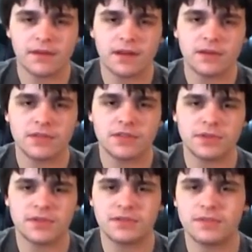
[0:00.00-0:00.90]
I wish
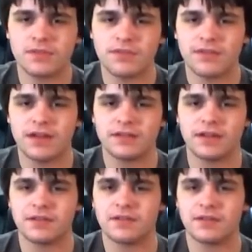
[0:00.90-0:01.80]
we had seen more of
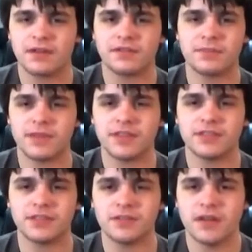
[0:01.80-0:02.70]
Valentine's
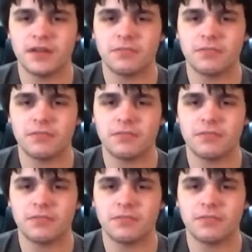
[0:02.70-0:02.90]
transformation